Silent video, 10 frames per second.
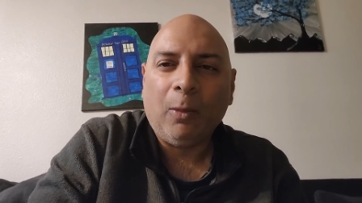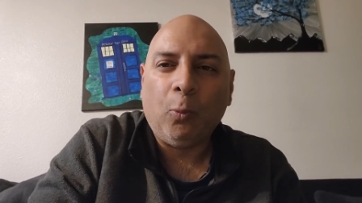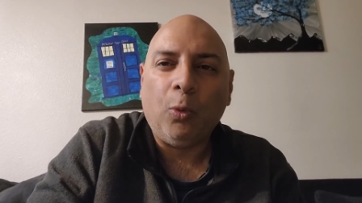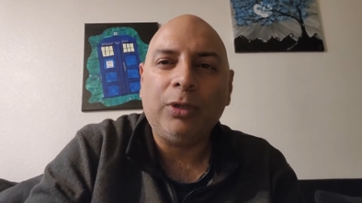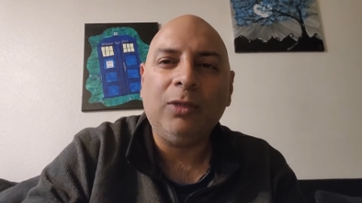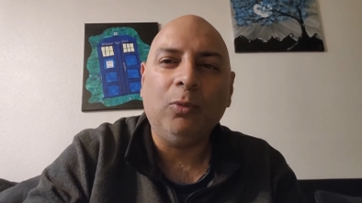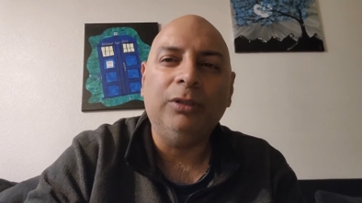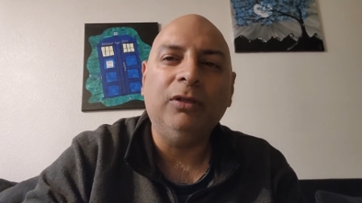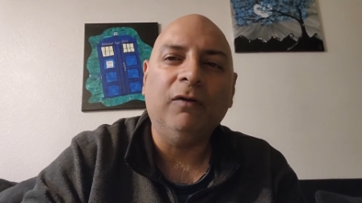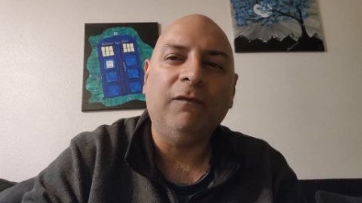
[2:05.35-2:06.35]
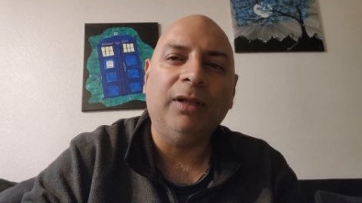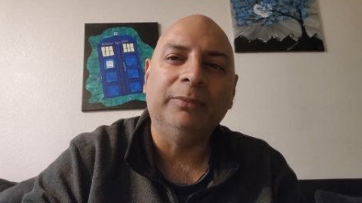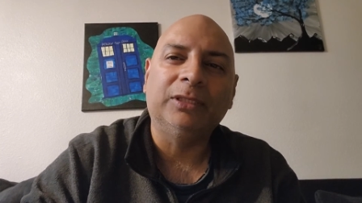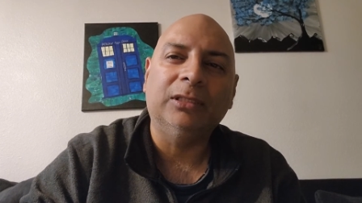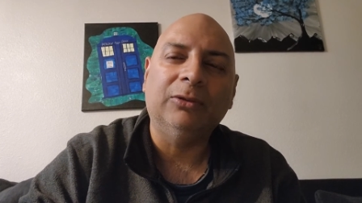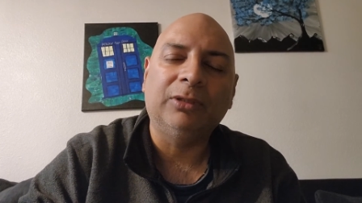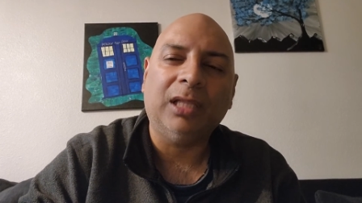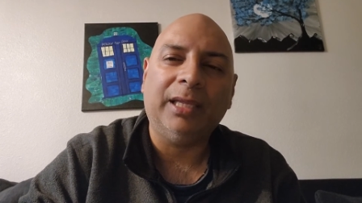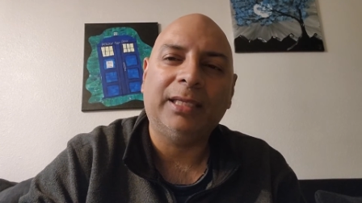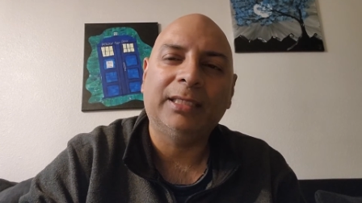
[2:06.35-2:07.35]
What do you want your film to
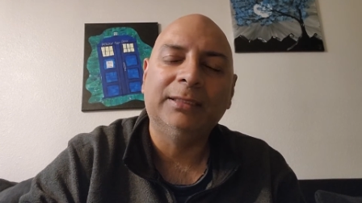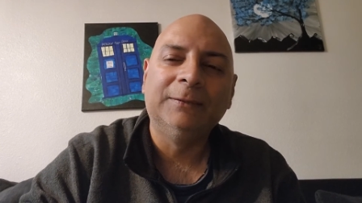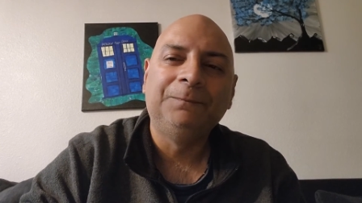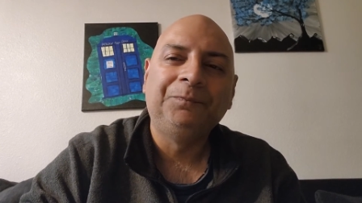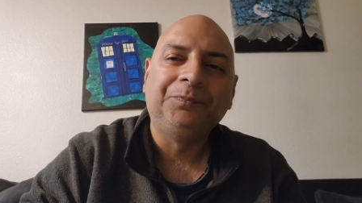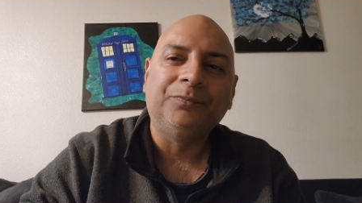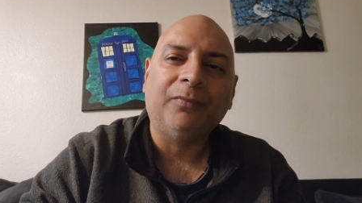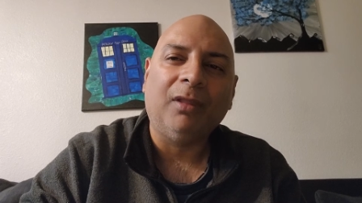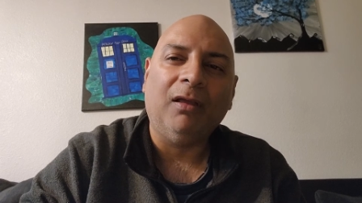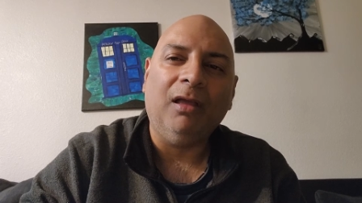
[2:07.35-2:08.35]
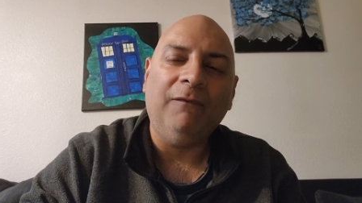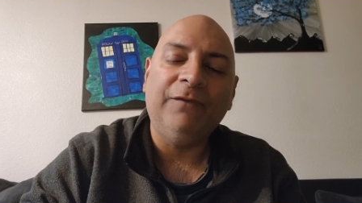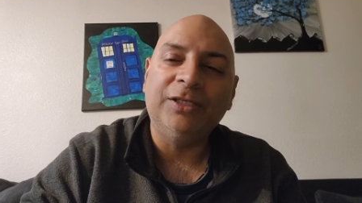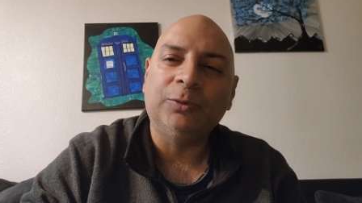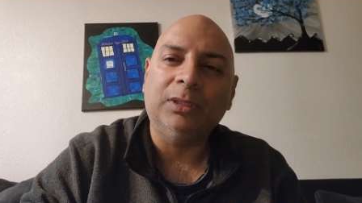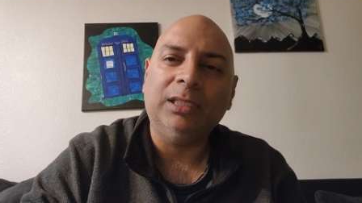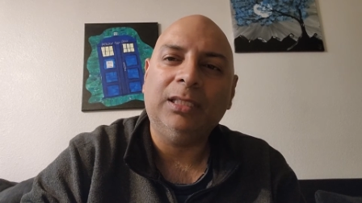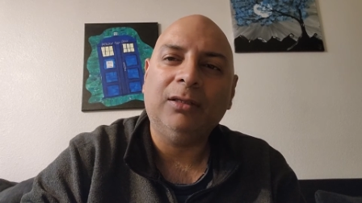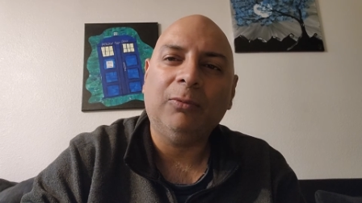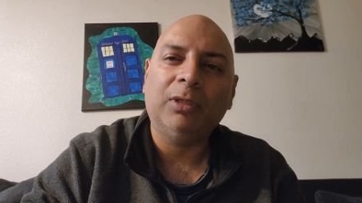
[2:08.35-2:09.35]
look like uh,
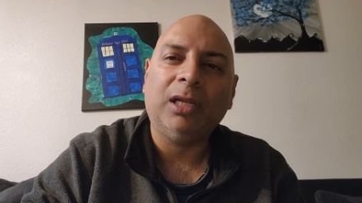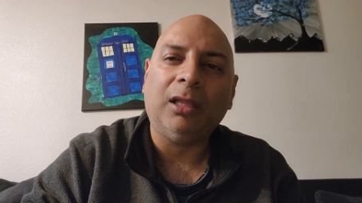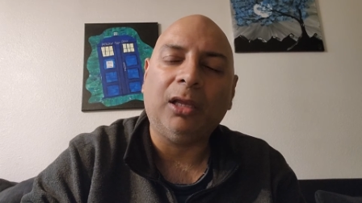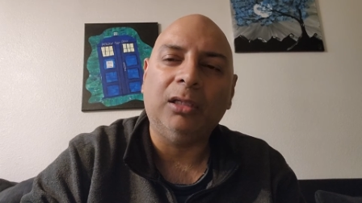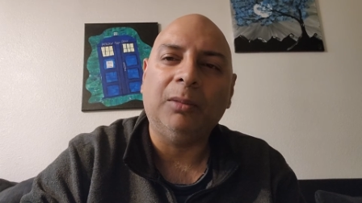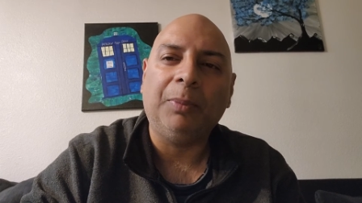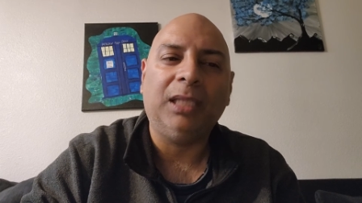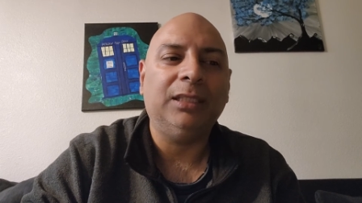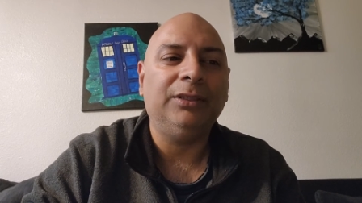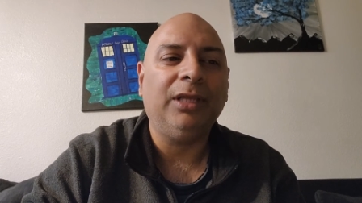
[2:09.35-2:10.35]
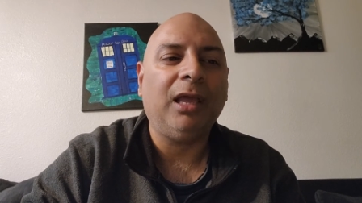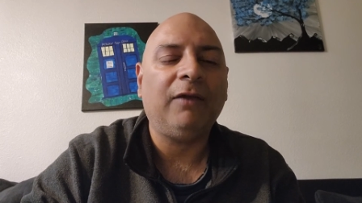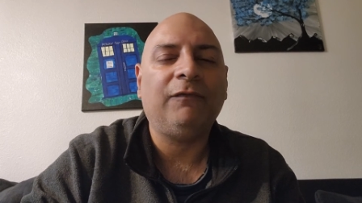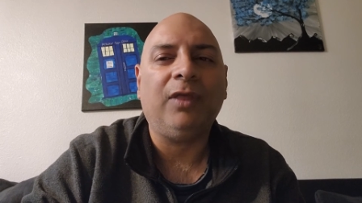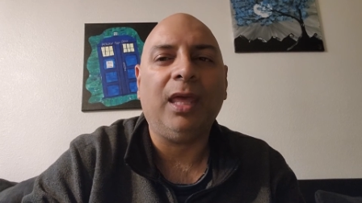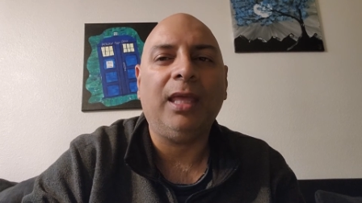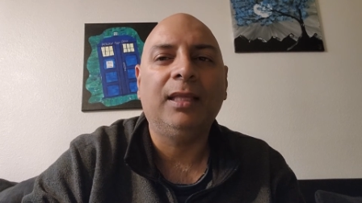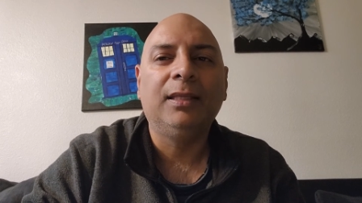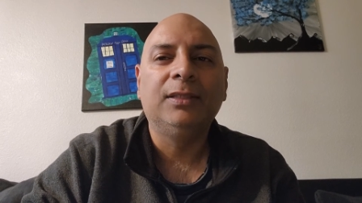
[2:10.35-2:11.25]
visually? You know, what kind of color palette do you have there?